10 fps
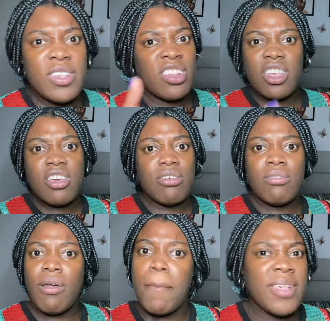Me see you,
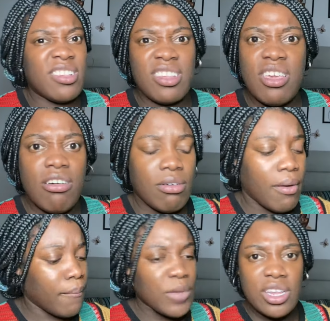me see you,
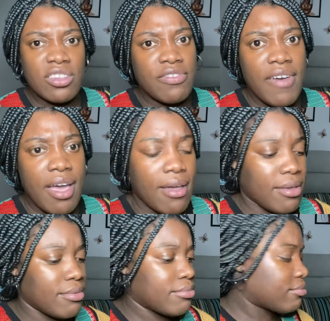but it's
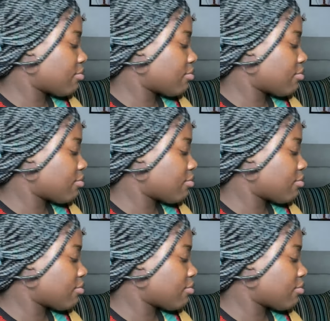fine.